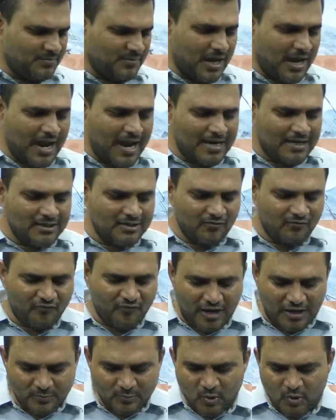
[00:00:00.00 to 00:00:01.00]
And
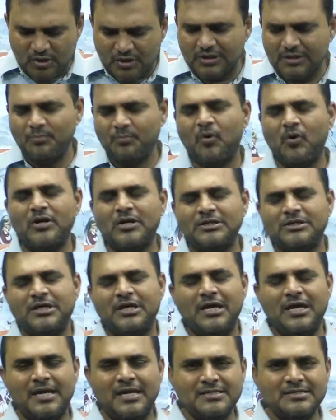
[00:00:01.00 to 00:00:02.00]
one more important
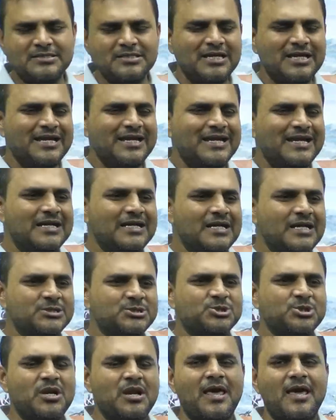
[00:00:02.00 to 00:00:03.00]
thing is
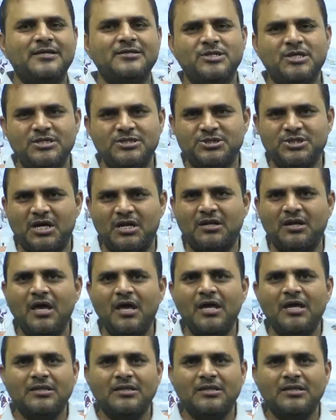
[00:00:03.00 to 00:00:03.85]
industrialization.